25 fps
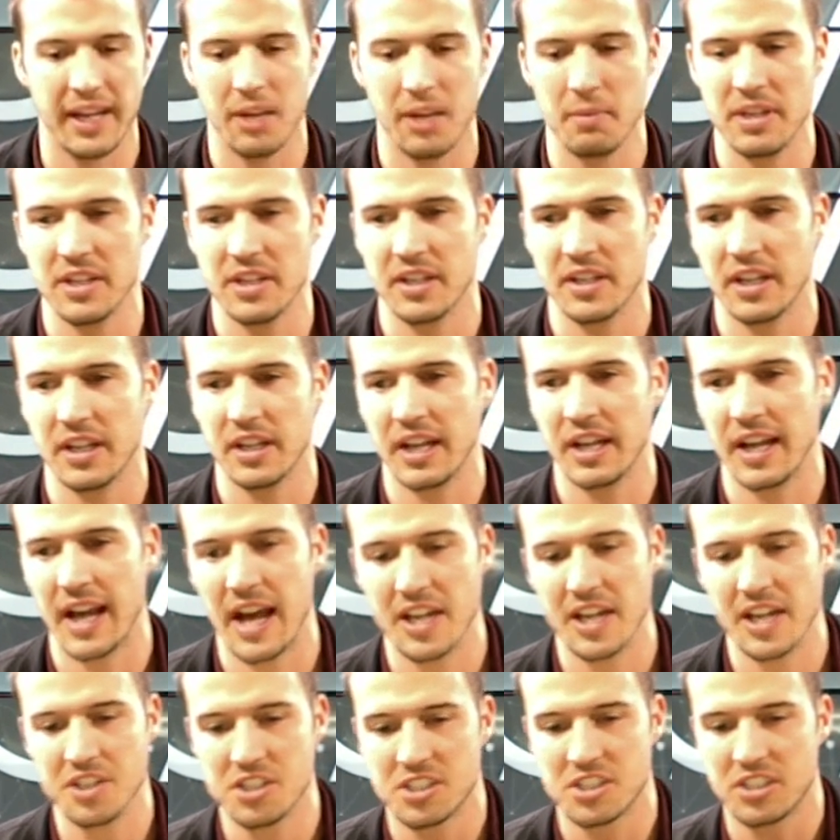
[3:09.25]
I mean,
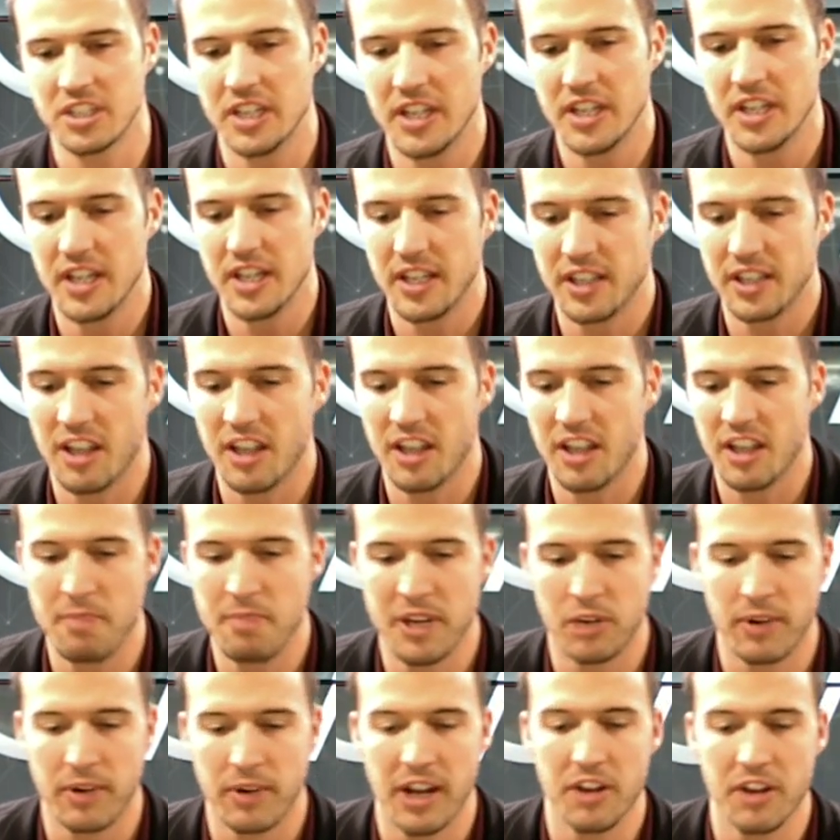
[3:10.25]
I, I just love being
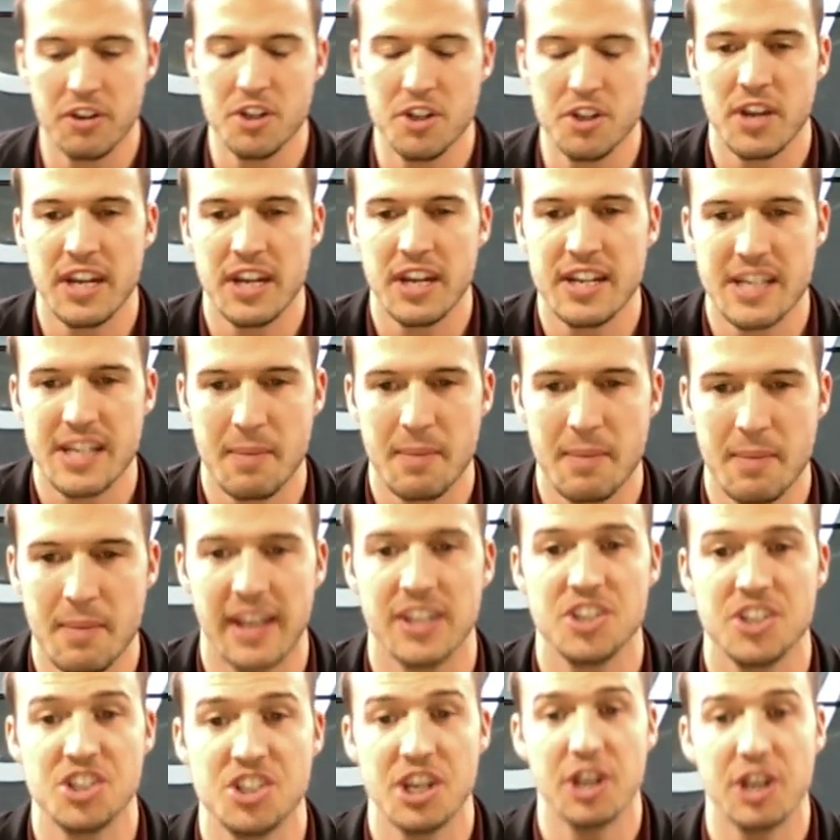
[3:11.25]
around you. Anytime I
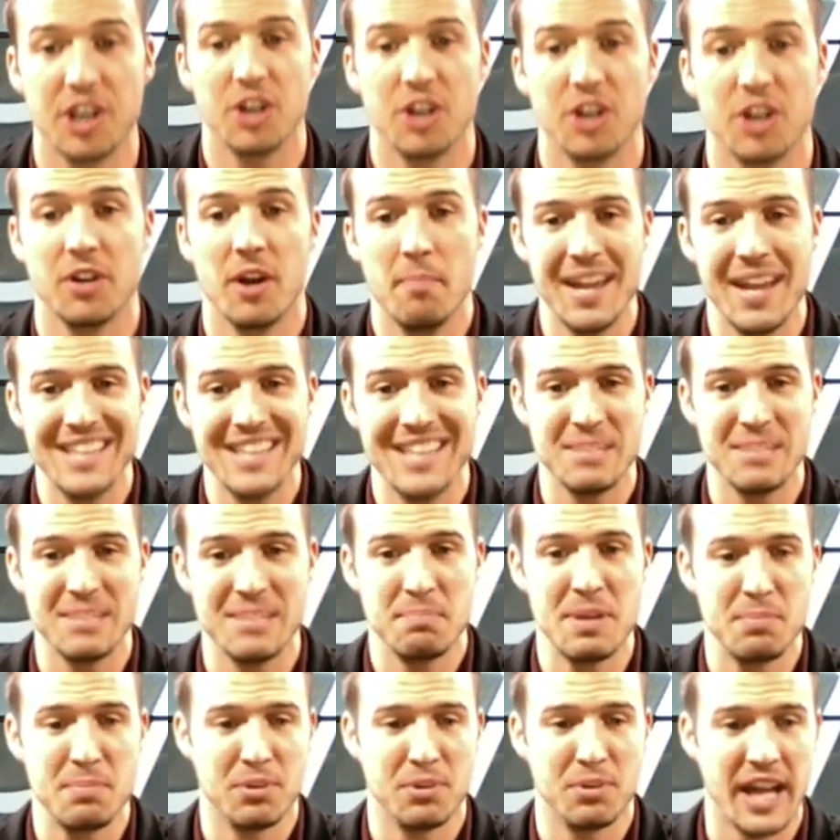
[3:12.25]
can share amazing
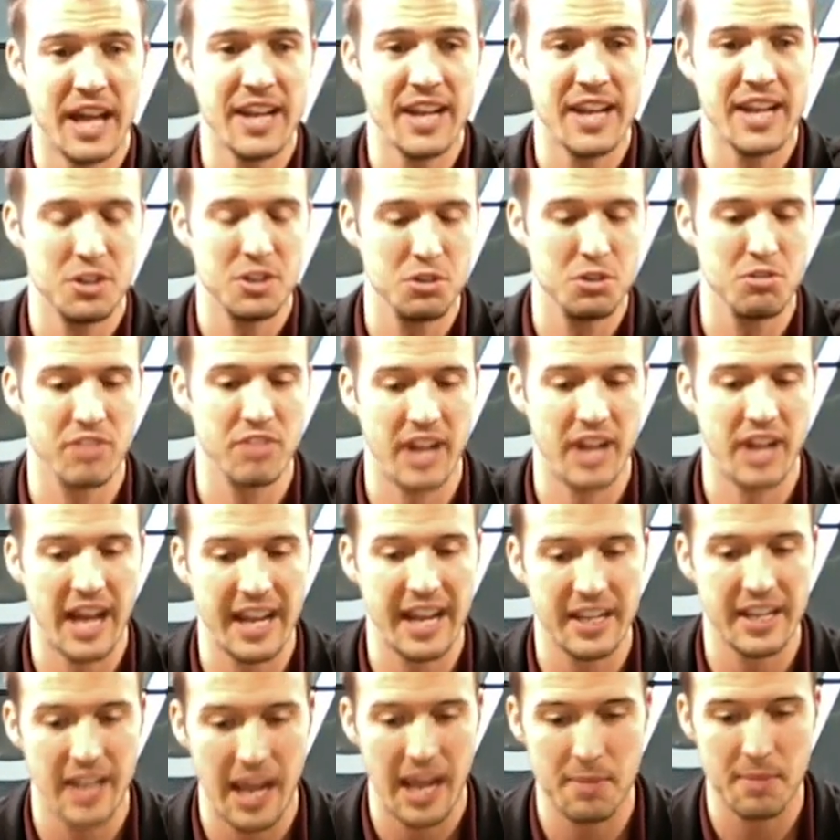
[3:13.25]
people like you that
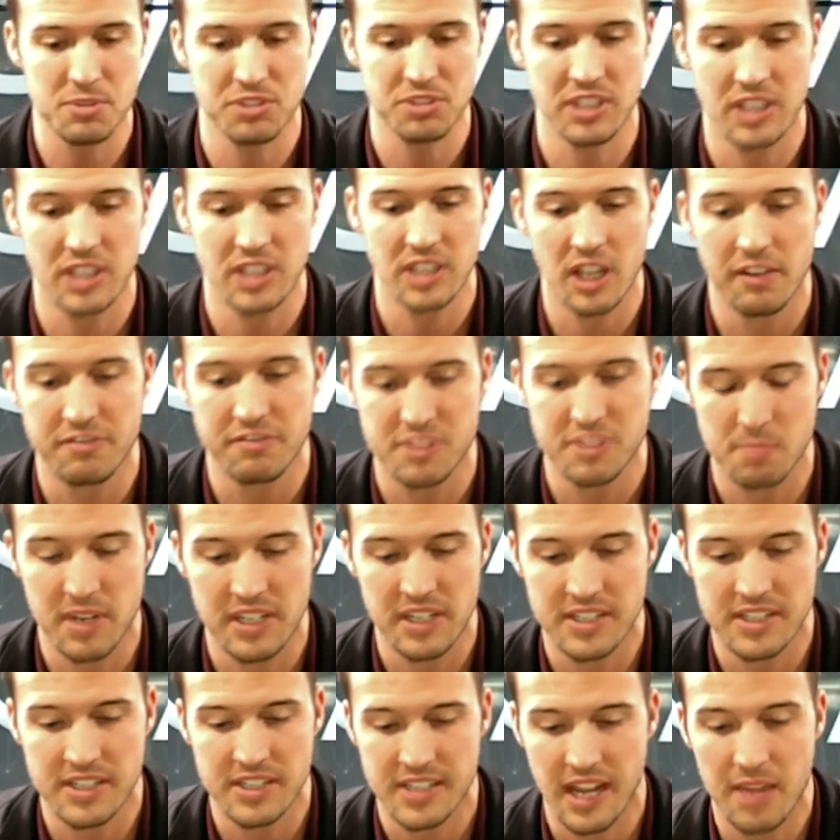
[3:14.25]
I absolutely love
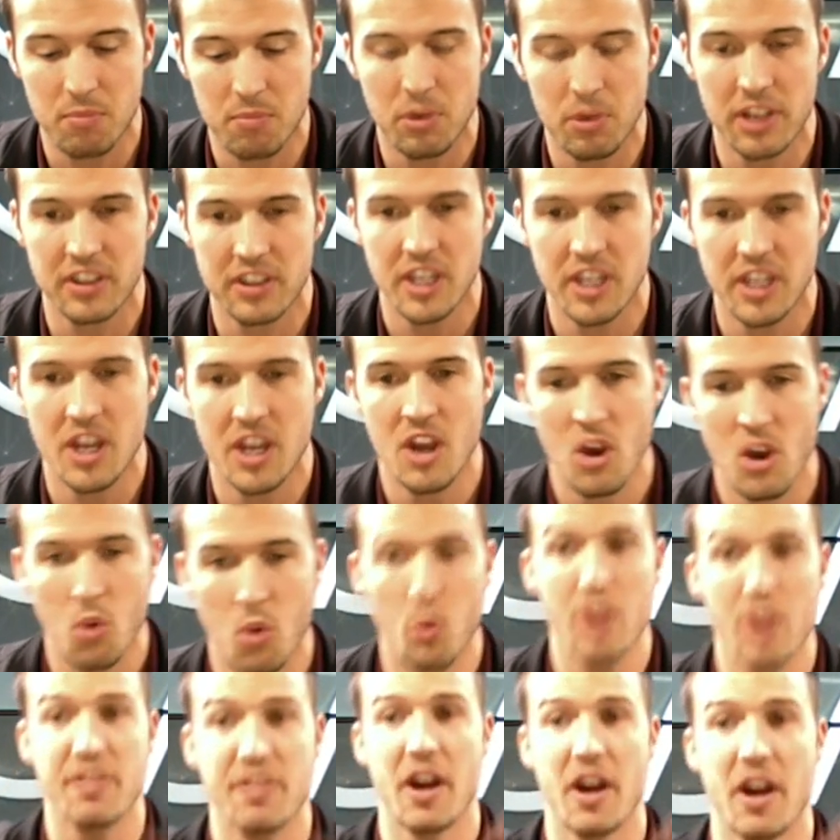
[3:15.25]
spending time with,
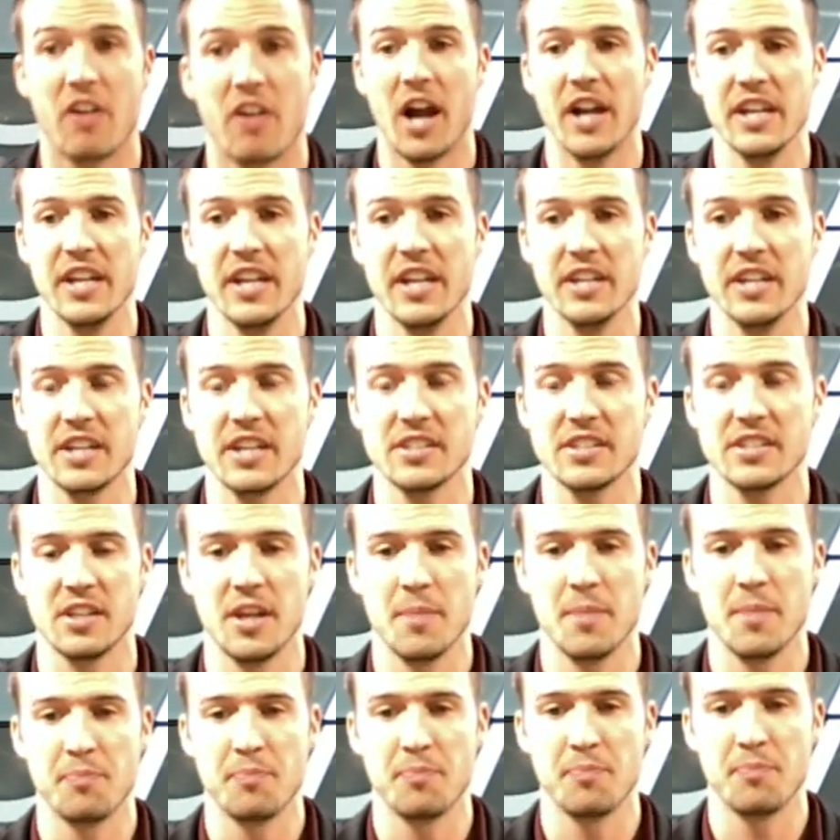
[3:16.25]
with our audience,
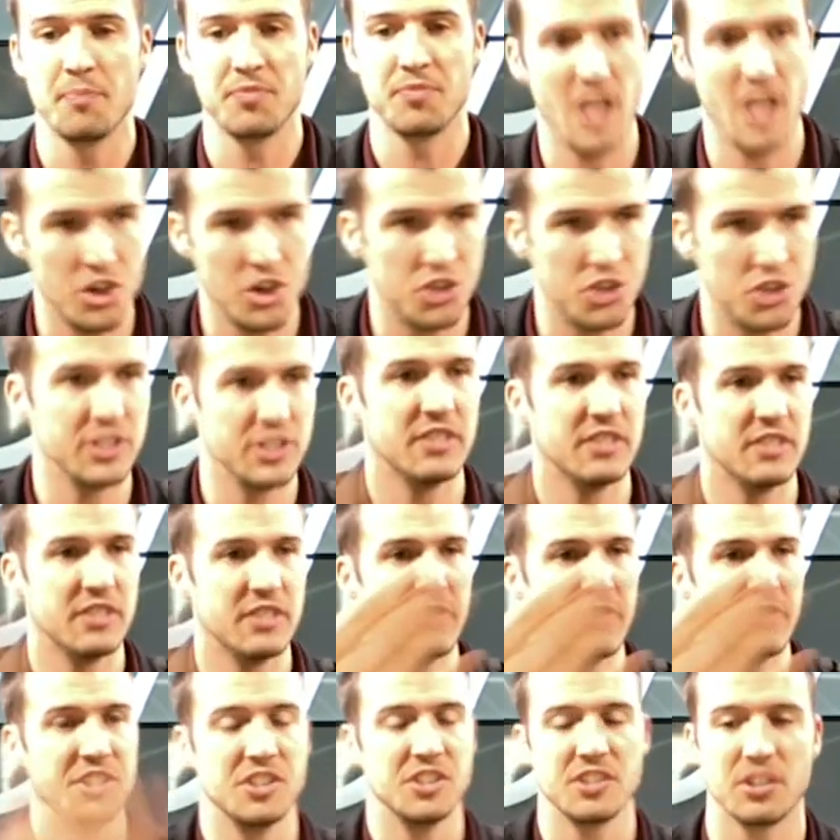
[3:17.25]
the hundreds of
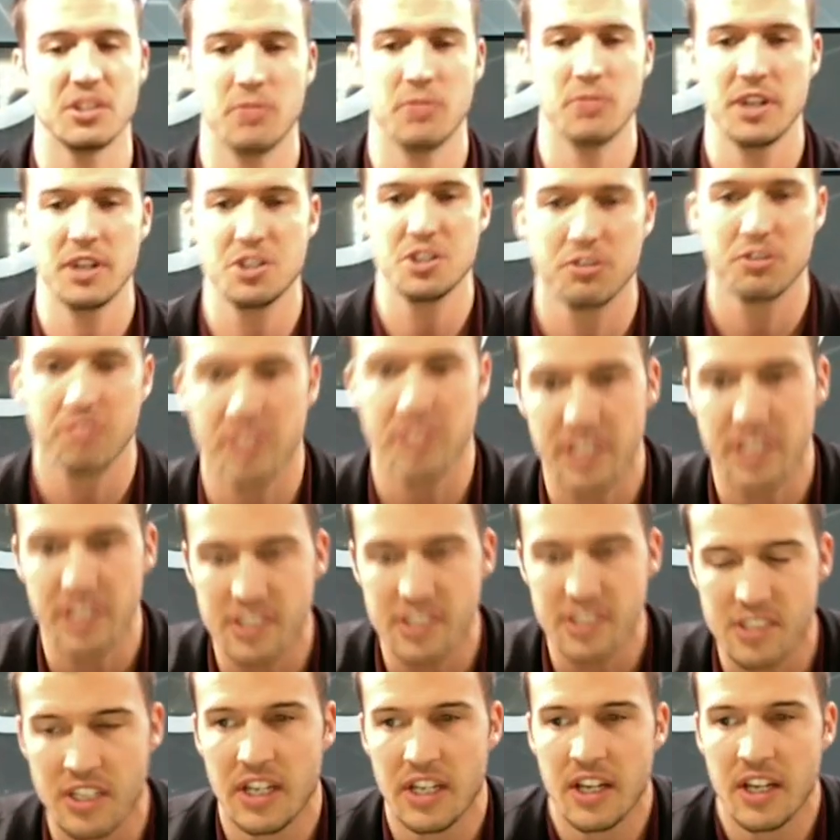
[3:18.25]
agents that register for
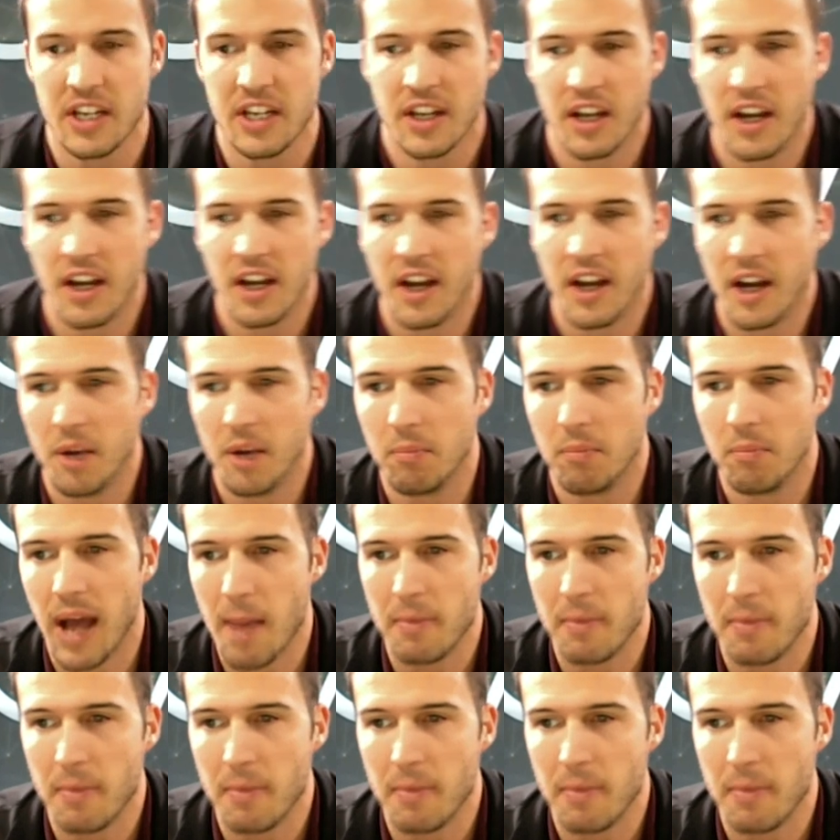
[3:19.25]
this. Um, yes.